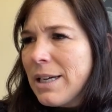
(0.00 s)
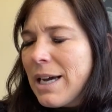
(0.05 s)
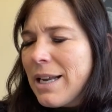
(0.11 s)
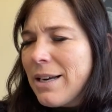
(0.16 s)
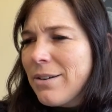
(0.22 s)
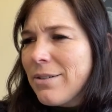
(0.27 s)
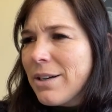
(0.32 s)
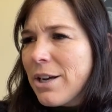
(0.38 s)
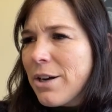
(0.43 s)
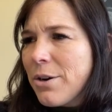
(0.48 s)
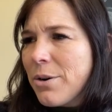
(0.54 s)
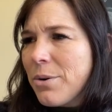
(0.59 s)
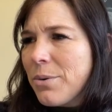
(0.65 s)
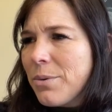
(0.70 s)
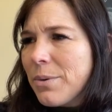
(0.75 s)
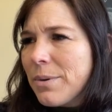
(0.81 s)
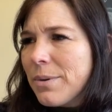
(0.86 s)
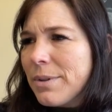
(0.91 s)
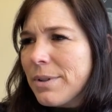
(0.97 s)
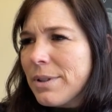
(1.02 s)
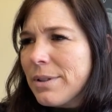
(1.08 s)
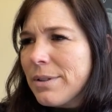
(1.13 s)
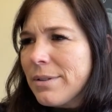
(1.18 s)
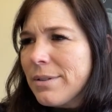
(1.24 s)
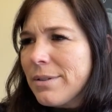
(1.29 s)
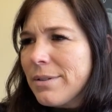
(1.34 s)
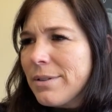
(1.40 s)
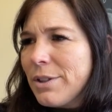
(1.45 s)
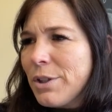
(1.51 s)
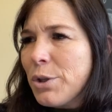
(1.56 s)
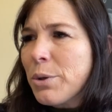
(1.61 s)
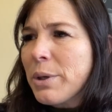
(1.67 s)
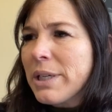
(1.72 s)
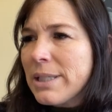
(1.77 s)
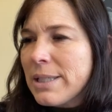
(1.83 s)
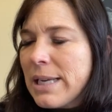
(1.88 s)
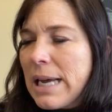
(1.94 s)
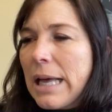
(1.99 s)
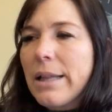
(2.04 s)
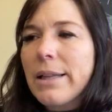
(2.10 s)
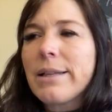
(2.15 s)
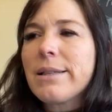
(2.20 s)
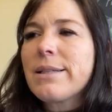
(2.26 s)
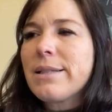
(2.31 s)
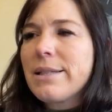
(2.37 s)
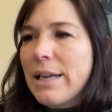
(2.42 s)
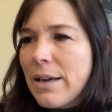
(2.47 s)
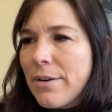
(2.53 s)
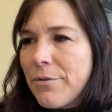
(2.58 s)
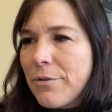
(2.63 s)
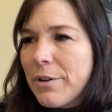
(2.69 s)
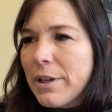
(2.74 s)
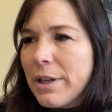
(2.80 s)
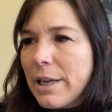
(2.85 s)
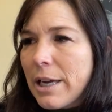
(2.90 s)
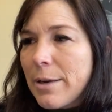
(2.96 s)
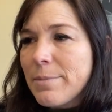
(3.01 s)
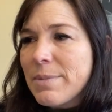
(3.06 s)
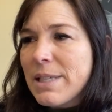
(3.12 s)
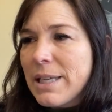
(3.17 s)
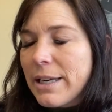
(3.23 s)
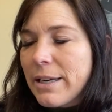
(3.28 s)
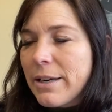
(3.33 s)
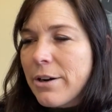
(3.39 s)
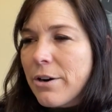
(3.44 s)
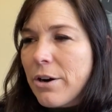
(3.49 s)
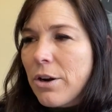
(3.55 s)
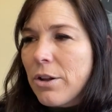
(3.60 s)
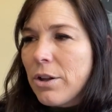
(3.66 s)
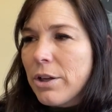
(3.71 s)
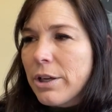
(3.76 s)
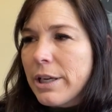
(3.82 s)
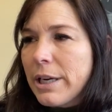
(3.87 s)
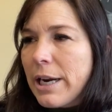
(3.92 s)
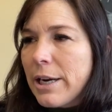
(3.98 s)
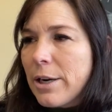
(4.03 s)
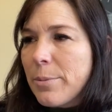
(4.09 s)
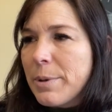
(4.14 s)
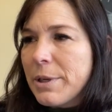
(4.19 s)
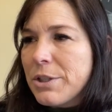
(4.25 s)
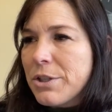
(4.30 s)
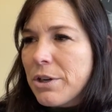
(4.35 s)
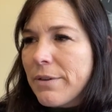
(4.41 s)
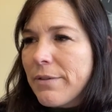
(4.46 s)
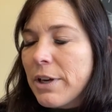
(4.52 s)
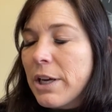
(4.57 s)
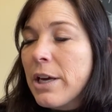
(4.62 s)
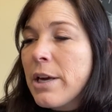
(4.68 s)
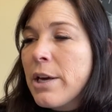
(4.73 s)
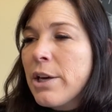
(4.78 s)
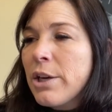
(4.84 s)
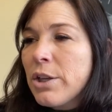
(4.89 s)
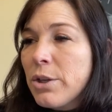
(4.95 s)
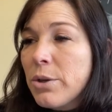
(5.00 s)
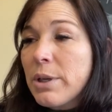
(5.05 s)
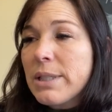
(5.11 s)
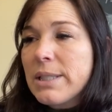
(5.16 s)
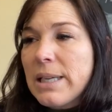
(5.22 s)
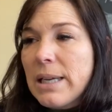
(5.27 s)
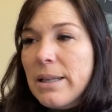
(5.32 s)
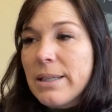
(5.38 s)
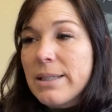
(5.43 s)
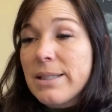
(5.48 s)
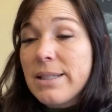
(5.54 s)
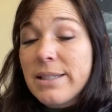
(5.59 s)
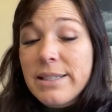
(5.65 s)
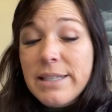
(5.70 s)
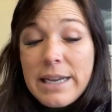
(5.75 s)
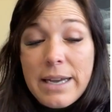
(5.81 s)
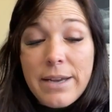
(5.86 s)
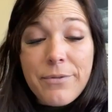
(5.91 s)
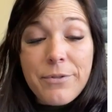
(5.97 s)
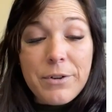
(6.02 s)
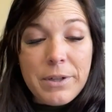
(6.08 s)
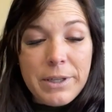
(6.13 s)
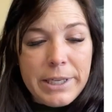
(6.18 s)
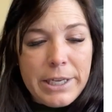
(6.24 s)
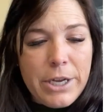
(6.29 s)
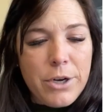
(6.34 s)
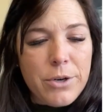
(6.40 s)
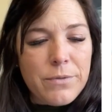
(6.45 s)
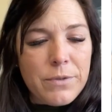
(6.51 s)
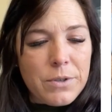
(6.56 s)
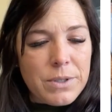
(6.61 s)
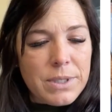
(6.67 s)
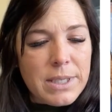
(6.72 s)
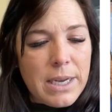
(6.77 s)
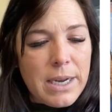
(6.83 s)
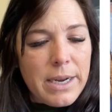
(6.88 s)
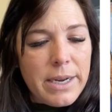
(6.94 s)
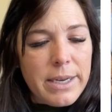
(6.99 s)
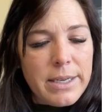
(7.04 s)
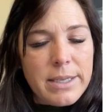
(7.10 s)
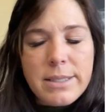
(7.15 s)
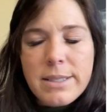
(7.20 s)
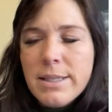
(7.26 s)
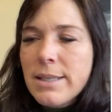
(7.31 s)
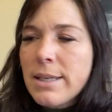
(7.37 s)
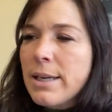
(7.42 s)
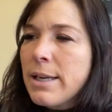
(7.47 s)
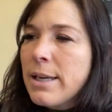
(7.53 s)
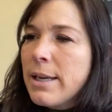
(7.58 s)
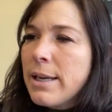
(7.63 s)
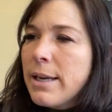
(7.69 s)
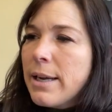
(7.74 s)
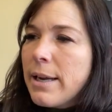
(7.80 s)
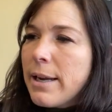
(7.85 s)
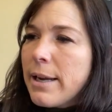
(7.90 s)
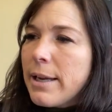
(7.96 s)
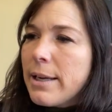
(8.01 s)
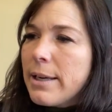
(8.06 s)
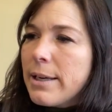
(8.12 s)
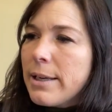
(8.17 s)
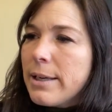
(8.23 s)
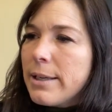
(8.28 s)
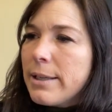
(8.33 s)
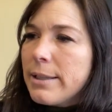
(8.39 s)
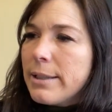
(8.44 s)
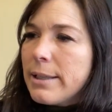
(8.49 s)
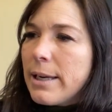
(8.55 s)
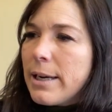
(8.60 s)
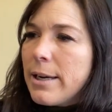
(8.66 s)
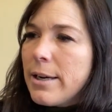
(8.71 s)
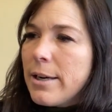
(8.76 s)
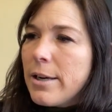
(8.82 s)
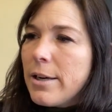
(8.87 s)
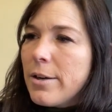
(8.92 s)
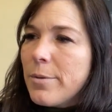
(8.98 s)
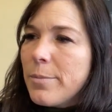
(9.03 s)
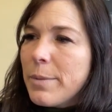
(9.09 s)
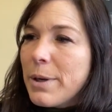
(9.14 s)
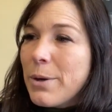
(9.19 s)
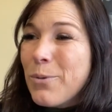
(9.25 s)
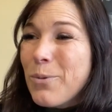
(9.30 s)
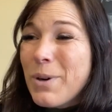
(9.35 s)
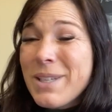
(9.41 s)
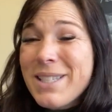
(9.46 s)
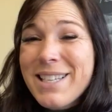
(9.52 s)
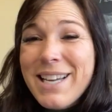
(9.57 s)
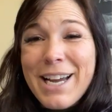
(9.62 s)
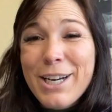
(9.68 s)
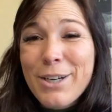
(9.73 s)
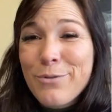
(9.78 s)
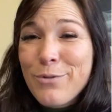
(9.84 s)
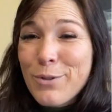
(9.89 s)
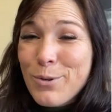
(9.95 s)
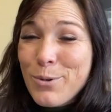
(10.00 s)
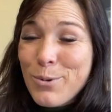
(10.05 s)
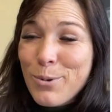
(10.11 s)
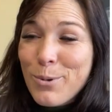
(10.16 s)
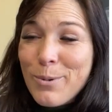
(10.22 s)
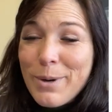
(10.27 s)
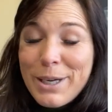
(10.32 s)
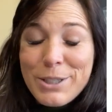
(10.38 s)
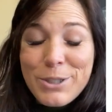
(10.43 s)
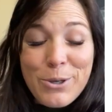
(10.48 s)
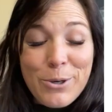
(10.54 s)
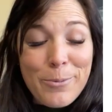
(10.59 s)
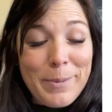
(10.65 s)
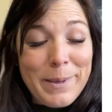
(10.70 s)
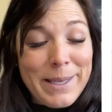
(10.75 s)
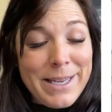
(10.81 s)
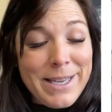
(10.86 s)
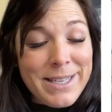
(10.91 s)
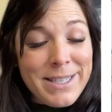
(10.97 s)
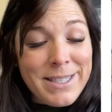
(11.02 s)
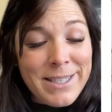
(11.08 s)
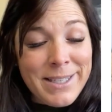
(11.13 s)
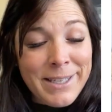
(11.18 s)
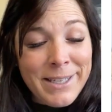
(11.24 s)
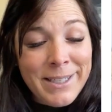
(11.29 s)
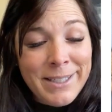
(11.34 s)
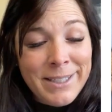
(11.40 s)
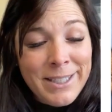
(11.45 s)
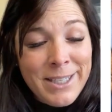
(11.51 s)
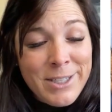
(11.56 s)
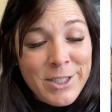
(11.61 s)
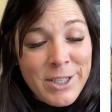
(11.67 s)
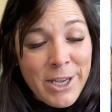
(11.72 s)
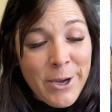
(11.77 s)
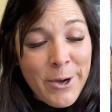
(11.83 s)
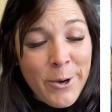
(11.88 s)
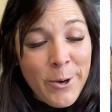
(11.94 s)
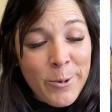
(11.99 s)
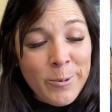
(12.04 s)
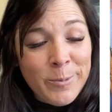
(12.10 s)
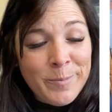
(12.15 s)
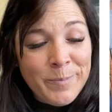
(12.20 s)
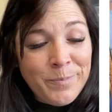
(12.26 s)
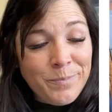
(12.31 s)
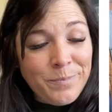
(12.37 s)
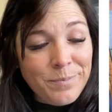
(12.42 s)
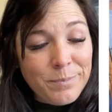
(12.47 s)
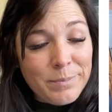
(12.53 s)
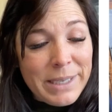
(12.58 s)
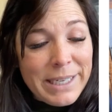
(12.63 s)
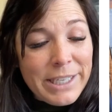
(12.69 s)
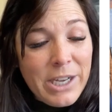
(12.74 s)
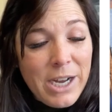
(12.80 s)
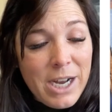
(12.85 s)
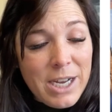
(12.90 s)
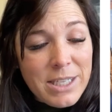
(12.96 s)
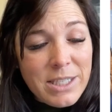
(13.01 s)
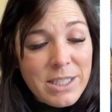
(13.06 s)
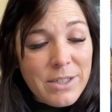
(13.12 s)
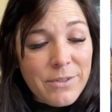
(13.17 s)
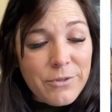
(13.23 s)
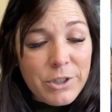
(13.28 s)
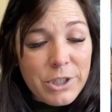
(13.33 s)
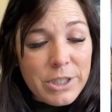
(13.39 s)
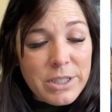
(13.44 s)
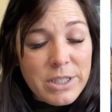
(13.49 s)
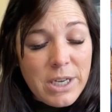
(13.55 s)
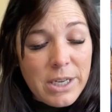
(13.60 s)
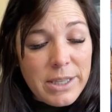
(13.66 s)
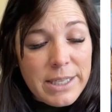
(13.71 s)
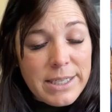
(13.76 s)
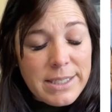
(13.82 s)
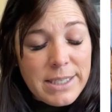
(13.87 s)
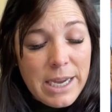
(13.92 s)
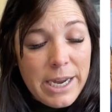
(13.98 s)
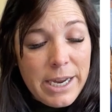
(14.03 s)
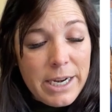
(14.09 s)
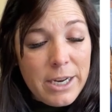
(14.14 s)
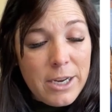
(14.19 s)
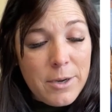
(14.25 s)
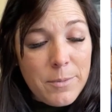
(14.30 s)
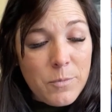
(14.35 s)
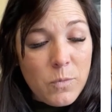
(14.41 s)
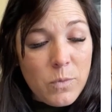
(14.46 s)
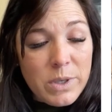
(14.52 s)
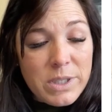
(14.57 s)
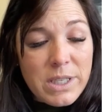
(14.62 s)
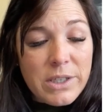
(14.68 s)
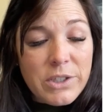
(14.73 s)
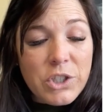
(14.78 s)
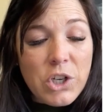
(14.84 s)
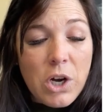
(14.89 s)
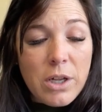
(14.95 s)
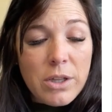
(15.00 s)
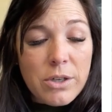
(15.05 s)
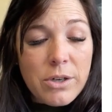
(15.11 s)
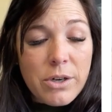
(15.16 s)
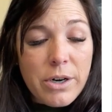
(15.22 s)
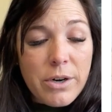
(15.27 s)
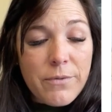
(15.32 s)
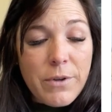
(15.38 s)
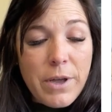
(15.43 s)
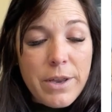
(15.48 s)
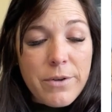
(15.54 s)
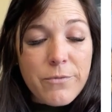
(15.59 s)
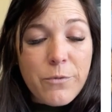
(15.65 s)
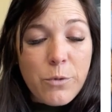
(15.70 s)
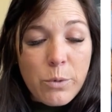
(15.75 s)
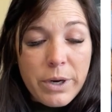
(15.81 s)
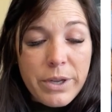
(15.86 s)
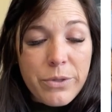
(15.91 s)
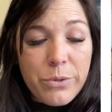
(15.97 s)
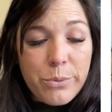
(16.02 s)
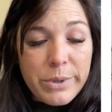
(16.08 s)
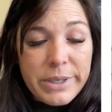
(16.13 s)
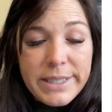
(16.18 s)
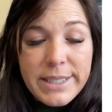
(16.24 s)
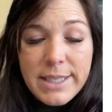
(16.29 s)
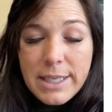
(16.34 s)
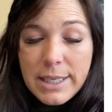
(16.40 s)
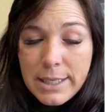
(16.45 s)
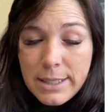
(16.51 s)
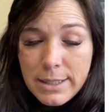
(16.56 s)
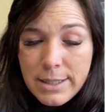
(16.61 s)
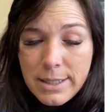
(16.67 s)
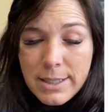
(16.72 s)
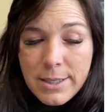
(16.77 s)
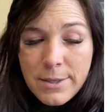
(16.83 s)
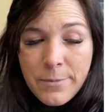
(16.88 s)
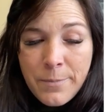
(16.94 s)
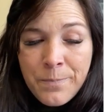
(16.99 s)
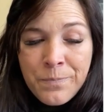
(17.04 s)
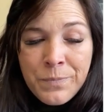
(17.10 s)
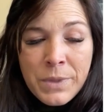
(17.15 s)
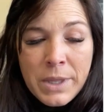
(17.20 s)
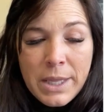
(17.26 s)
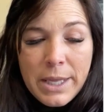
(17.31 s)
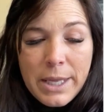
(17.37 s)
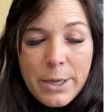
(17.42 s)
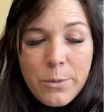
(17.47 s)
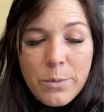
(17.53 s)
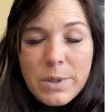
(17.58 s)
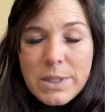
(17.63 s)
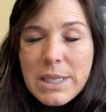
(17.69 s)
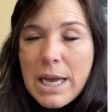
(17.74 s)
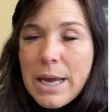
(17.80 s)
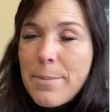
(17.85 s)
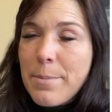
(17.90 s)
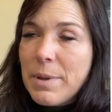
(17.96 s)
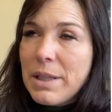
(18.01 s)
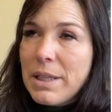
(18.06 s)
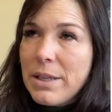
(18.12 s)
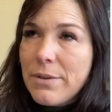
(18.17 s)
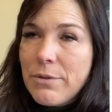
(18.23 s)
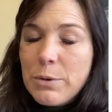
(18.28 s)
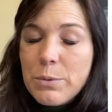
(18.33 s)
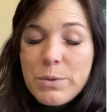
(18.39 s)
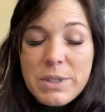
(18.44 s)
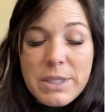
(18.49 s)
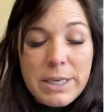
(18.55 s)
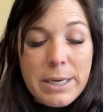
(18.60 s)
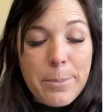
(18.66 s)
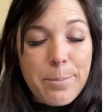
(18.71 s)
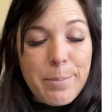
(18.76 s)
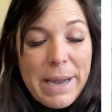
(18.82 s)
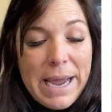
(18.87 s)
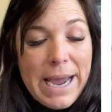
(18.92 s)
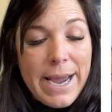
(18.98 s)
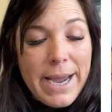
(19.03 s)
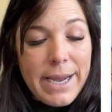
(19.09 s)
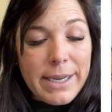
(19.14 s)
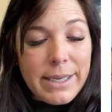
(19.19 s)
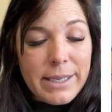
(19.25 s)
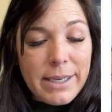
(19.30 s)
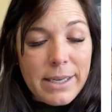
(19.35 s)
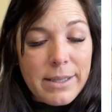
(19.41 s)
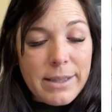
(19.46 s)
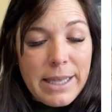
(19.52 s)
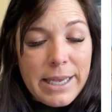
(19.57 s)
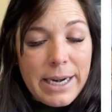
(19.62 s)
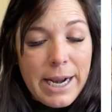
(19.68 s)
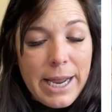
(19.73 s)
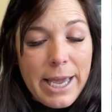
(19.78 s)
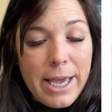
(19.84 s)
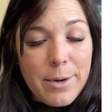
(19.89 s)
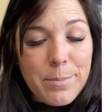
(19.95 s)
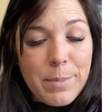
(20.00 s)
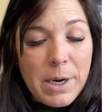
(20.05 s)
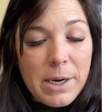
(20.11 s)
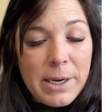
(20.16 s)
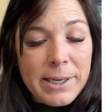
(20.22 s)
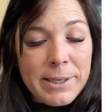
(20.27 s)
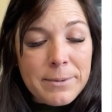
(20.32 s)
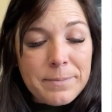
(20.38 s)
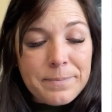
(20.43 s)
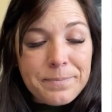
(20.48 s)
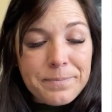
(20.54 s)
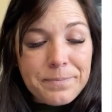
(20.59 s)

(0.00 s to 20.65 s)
I don't know. You can tell it's definitely, I'm sitting here looking at a picture of it. You can tell it's definitely oversized and um, it was kind of a cool retro piece. So my cost of goods on this item was a dollar and 43 cents. It was, I believe it was in a bag that I had bought.